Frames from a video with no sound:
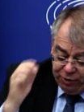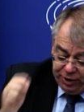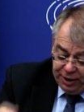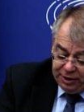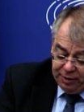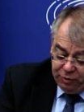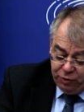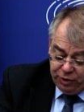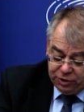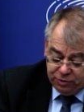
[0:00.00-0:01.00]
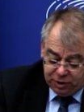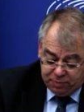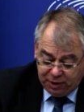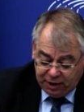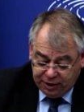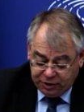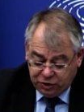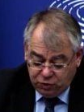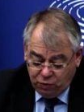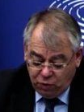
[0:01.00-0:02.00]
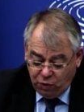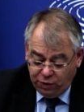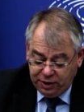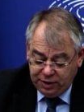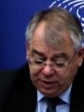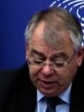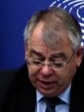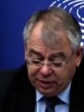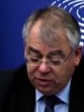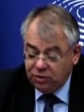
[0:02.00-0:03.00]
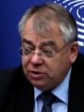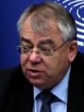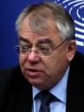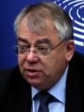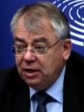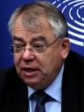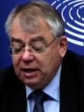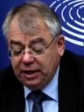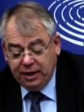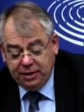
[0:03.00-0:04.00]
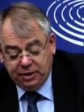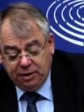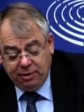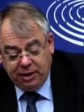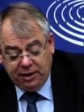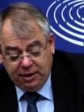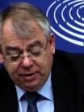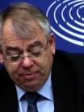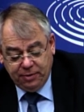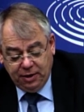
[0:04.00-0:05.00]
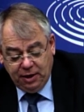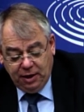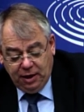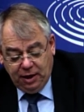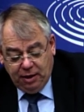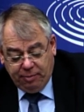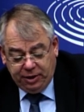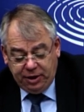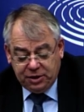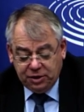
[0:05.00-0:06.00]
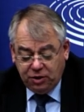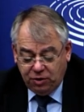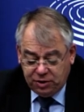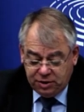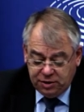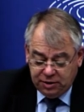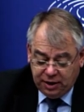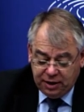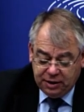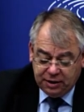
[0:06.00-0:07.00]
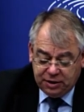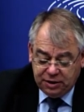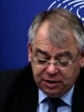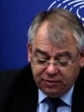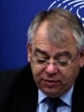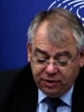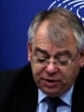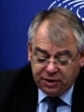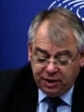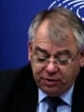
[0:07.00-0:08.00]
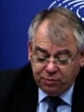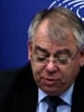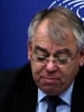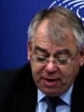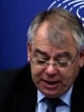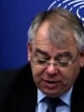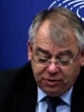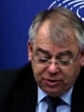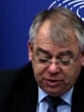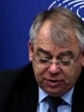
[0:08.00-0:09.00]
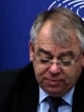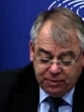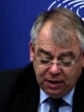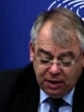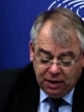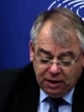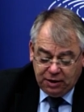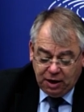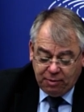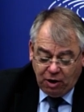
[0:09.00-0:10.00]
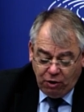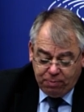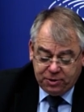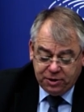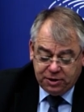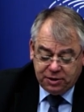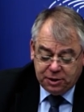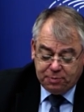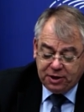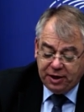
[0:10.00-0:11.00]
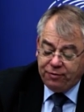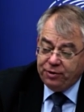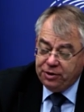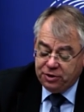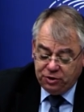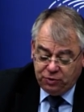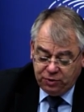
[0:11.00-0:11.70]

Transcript: In another case, we found that a beneficiary under cohesion had over-declared indirect costs. These costs, in actual fact, were general overheads